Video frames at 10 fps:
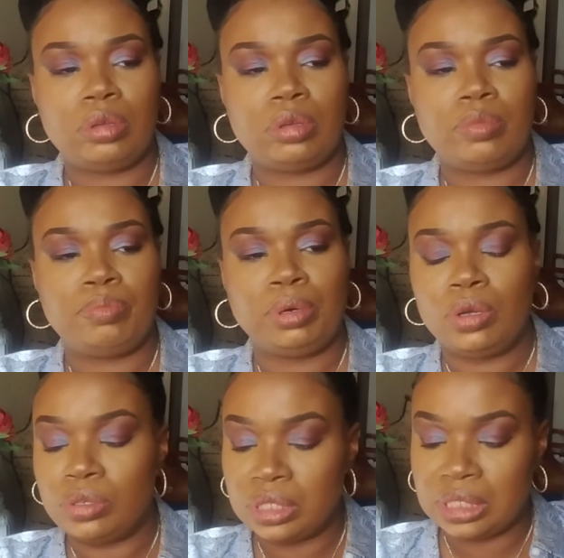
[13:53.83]

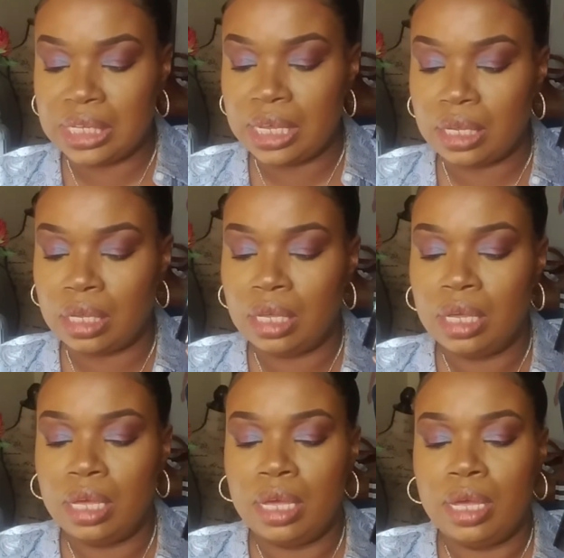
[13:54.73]
Blur Stick,
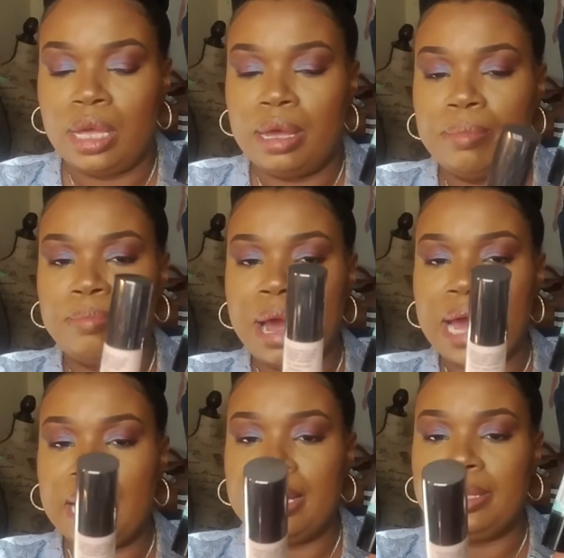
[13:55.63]

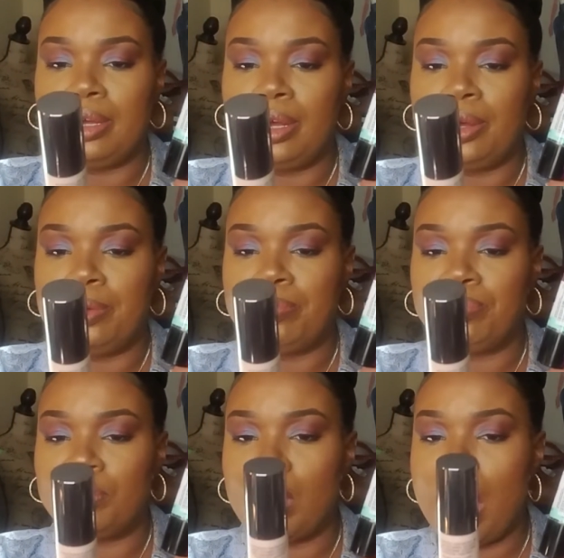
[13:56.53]
my
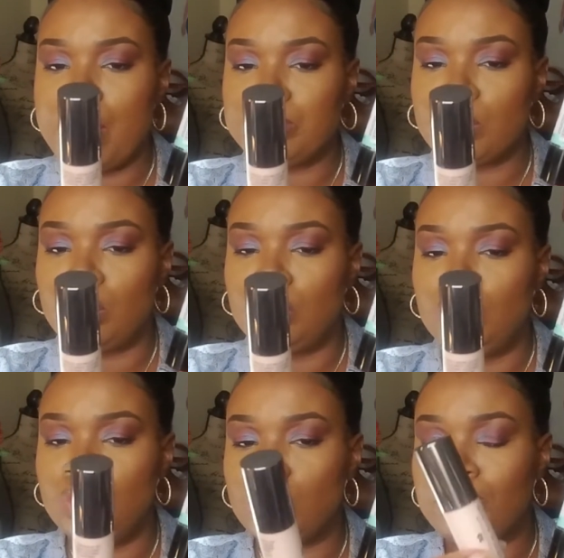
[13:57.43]
Optical
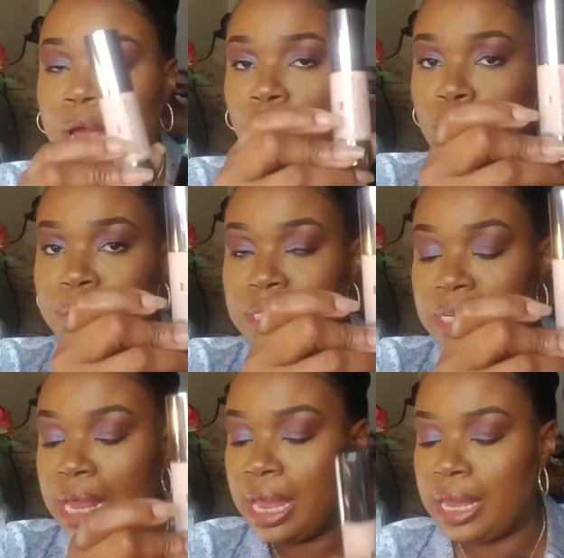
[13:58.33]
Illusion by Urban
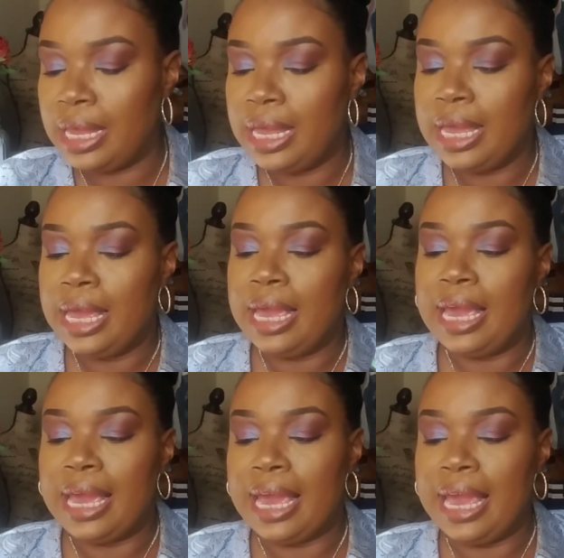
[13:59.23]
Decay,
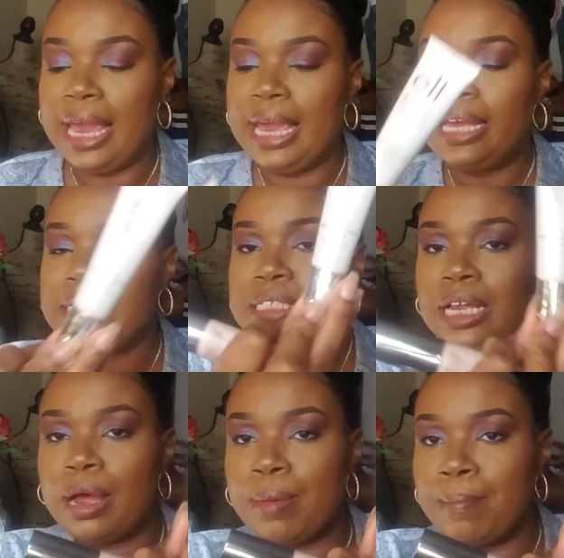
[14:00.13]
and
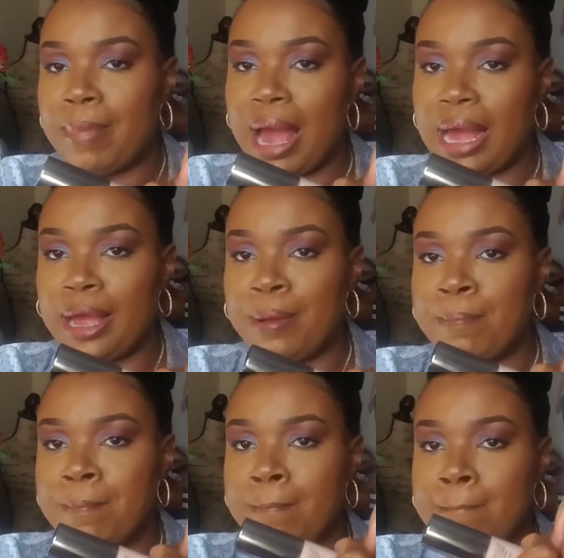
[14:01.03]
my
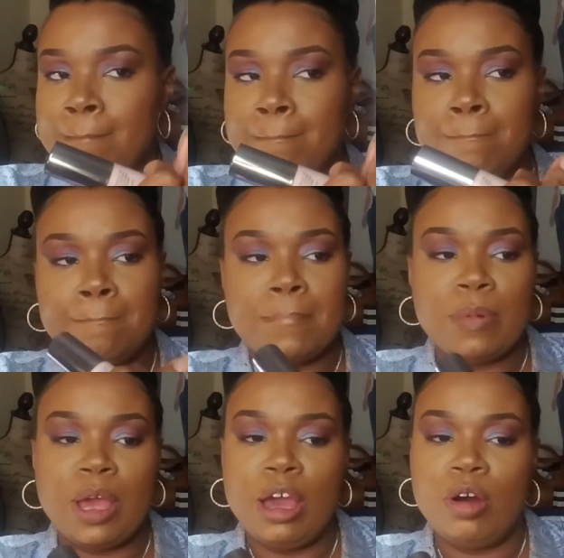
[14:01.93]

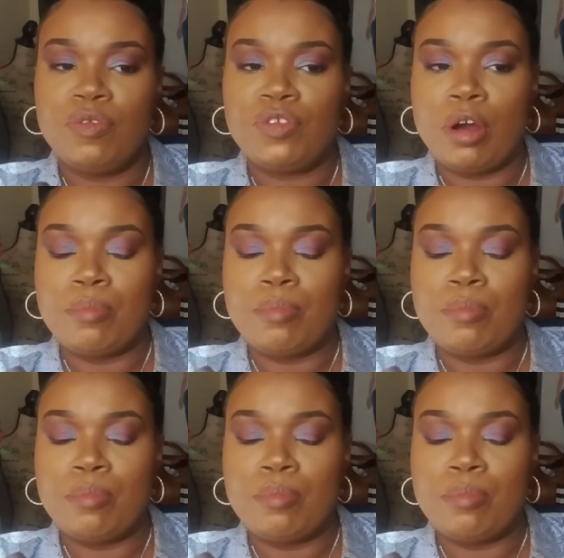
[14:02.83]
e.l.f.